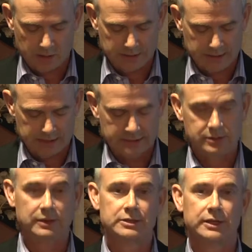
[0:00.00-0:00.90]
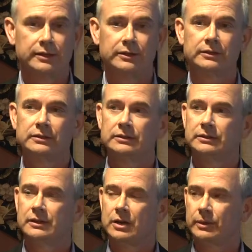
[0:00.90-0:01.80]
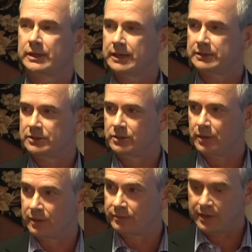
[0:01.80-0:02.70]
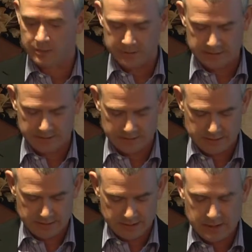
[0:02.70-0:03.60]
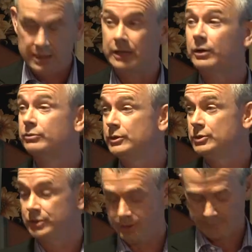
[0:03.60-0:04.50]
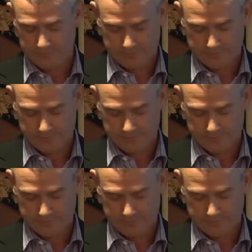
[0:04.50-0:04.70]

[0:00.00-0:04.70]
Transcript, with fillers: all connected to each other, how we're connected to our environment and, and our future.